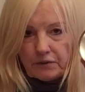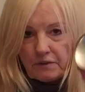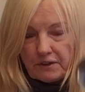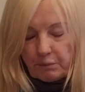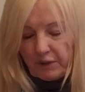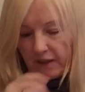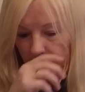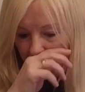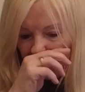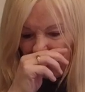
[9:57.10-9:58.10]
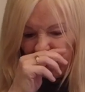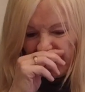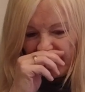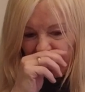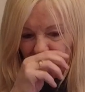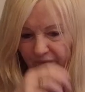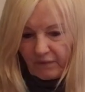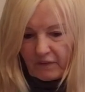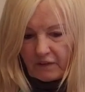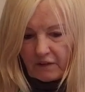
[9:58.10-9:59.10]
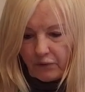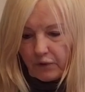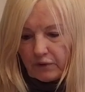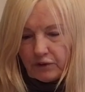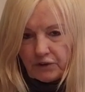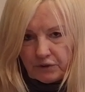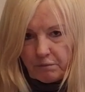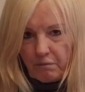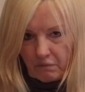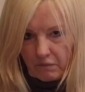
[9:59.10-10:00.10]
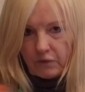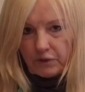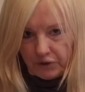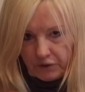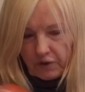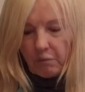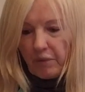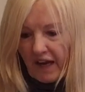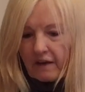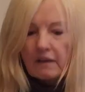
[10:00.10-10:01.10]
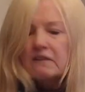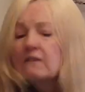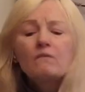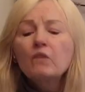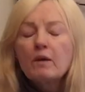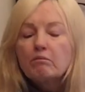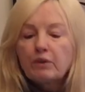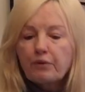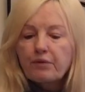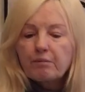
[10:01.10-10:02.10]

this big, for just to just to compare, both the